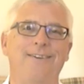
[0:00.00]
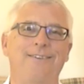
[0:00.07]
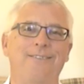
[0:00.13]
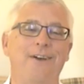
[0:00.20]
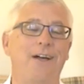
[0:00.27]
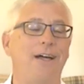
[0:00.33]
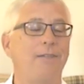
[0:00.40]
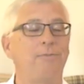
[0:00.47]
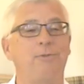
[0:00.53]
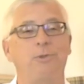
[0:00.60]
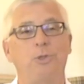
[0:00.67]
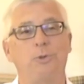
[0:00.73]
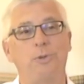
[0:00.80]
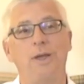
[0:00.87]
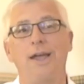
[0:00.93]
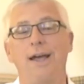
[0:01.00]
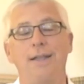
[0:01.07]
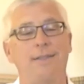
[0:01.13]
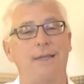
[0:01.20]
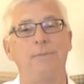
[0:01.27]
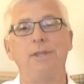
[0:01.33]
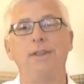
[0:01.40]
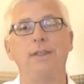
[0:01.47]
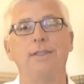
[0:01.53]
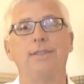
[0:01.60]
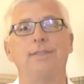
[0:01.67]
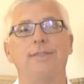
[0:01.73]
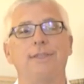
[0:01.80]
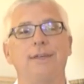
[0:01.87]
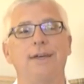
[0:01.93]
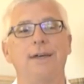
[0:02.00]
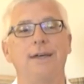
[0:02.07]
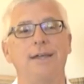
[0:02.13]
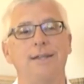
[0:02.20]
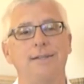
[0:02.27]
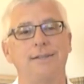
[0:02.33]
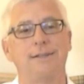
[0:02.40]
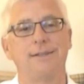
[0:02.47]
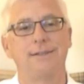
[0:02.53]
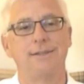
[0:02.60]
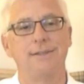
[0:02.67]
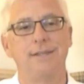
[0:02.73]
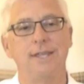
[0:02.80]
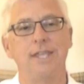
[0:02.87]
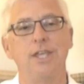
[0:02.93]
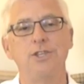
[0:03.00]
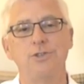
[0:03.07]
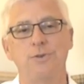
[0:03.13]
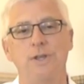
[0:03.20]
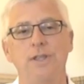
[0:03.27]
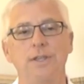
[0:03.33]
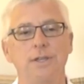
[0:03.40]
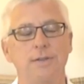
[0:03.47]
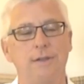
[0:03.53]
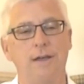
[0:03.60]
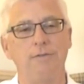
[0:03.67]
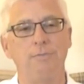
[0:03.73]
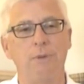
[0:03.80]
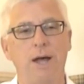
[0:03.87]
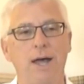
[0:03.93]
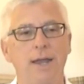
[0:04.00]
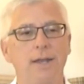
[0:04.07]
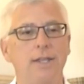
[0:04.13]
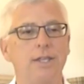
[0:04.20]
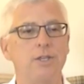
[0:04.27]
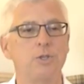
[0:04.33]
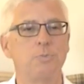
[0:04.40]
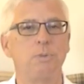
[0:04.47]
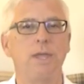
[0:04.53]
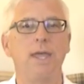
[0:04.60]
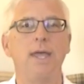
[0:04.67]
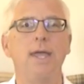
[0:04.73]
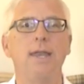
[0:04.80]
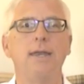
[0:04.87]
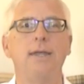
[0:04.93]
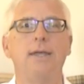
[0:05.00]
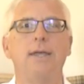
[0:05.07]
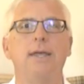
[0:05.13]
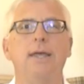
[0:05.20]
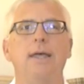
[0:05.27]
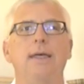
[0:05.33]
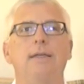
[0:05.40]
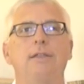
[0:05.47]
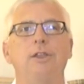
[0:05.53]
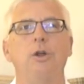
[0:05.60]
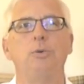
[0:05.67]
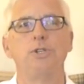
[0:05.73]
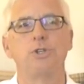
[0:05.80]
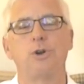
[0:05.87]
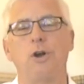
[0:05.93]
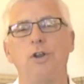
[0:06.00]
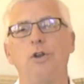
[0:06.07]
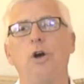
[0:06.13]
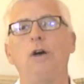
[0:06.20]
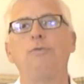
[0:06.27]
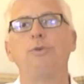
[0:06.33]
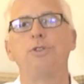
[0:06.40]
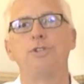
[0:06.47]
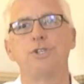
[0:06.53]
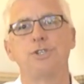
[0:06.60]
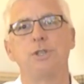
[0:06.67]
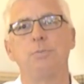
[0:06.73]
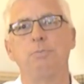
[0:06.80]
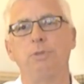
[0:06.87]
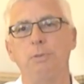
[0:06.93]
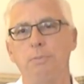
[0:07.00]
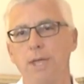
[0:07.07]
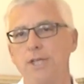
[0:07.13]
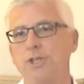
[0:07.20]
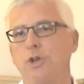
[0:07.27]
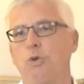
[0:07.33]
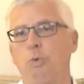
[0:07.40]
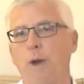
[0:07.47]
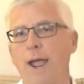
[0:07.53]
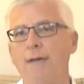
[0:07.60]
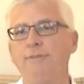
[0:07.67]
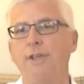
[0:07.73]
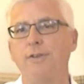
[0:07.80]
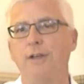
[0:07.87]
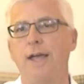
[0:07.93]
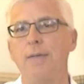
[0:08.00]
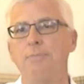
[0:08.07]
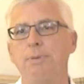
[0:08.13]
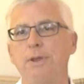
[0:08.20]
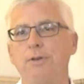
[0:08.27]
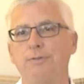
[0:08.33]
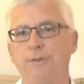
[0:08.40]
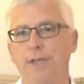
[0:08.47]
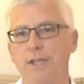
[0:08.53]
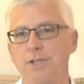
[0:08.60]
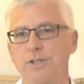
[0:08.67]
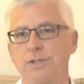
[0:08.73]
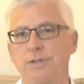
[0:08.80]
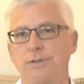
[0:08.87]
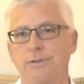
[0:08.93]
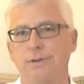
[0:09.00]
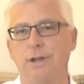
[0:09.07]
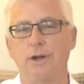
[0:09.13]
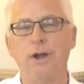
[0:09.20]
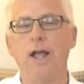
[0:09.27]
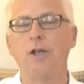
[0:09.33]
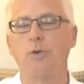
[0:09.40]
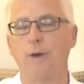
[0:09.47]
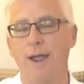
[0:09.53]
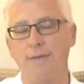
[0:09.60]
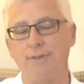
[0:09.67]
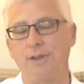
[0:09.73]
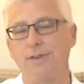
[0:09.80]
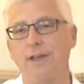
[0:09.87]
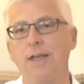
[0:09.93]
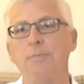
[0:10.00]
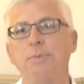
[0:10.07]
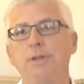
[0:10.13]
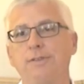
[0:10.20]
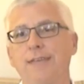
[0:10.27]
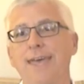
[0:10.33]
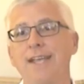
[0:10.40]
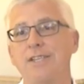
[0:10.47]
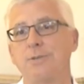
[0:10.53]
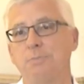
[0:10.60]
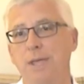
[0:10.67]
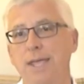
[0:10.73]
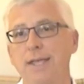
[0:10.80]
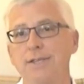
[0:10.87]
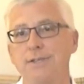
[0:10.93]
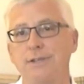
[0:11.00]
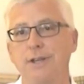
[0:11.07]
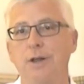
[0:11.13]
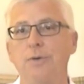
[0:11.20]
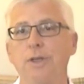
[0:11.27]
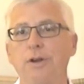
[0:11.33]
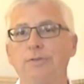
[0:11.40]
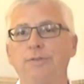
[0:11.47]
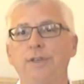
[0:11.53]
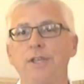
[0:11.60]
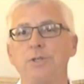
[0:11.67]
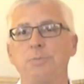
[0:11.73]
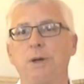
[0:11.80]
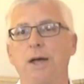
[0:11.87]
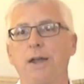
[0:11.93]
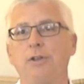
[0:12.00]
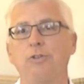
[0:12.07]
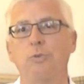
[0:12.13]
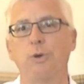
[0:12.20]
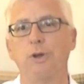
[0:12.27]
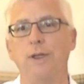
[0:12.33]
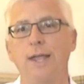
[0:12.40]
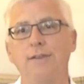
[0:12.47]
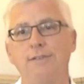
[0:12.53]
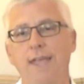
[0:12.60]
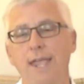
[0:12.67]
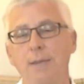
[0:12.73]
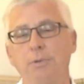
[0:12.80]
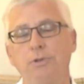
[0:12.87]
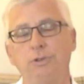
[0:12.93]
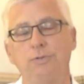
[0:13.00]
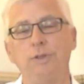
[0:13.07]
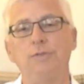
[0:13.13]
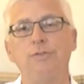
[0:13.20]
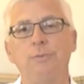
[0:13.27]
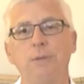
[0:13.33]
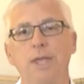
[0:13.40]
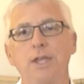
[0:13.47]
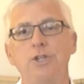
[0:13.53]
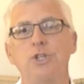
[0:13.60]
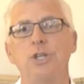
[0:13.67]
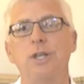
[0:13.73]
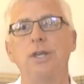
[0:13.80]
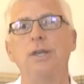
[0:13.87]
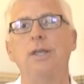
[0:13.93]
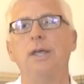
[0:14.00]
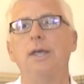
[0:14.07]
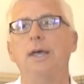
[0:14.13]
Well, the way I, I mean, the, the, the history of, the, of modeling has been, you know, we started off with just the, the basic graphic type interface, or not graphic type, but text-based, you know, interface models where you had tables of information,